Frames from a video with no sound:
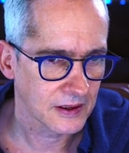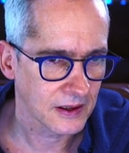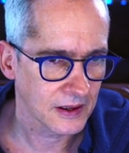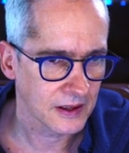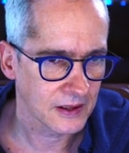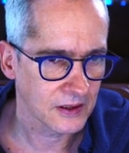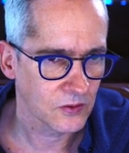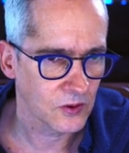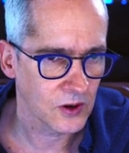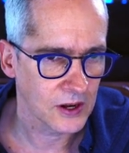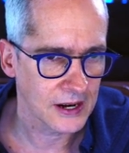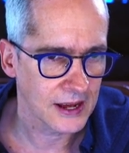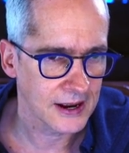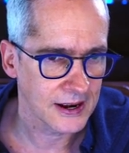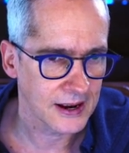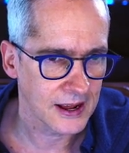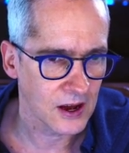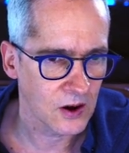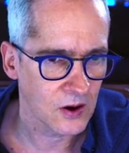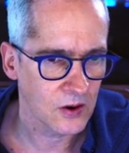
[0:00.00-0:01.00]
and voila,
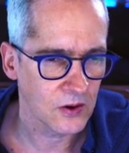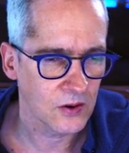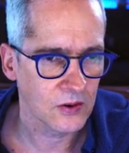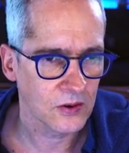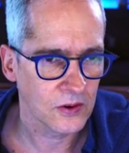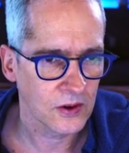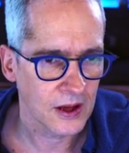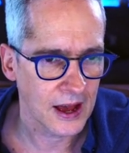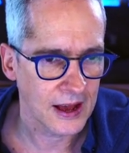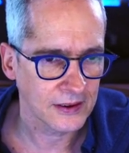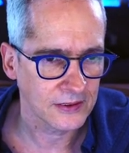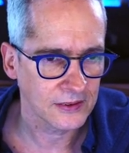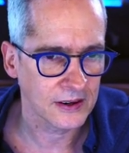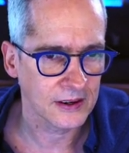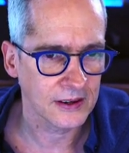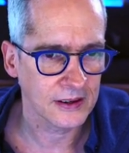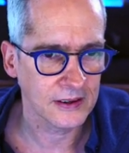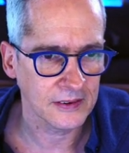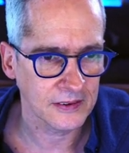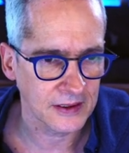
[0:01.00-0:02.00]
now
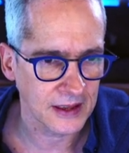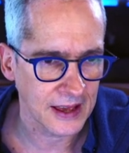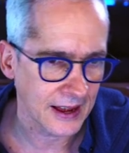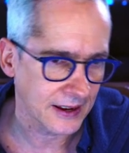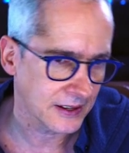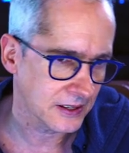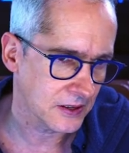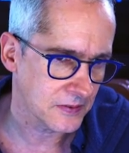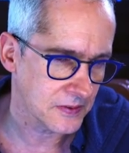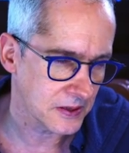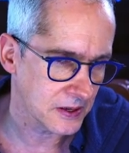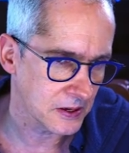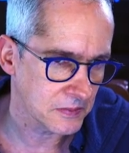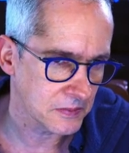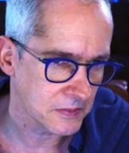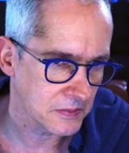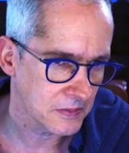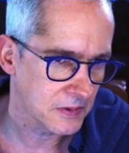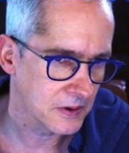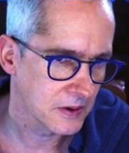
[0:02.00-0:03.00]
Astra is the active
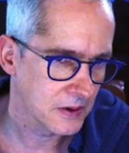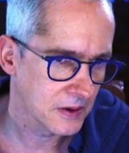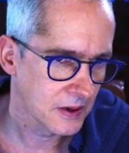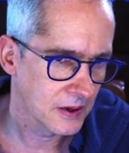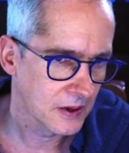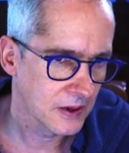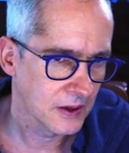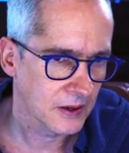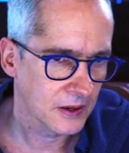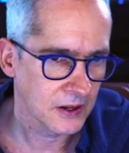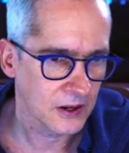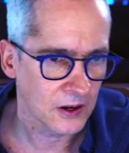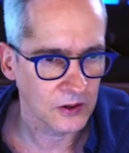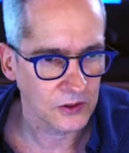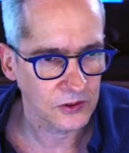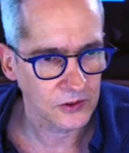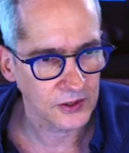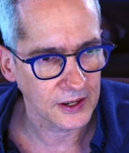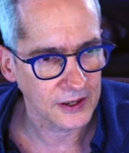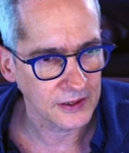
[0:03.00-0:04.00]
theme in our
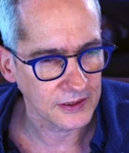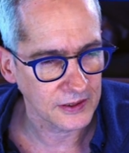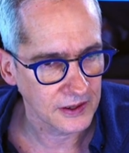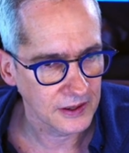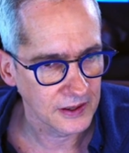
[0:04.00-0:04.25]
site.